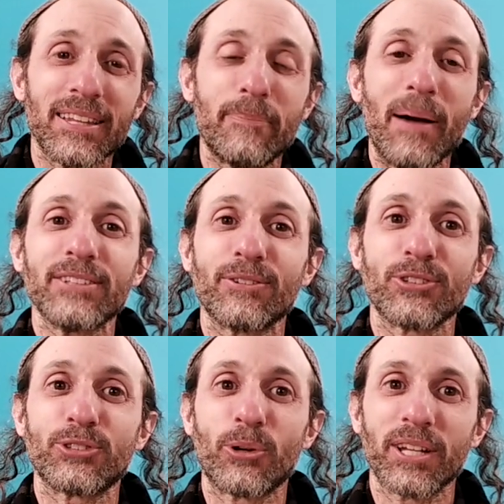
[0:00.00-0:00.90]
the Passover
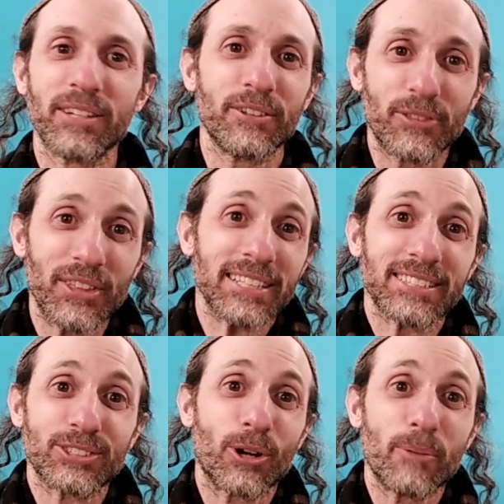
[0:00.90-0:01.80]
story and you think it's
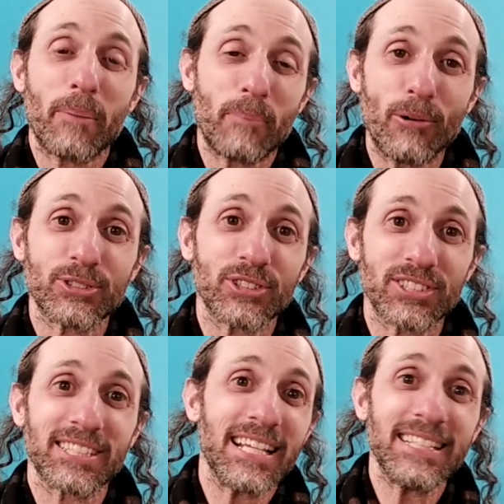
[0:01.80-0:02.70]
a story about Moses? It's an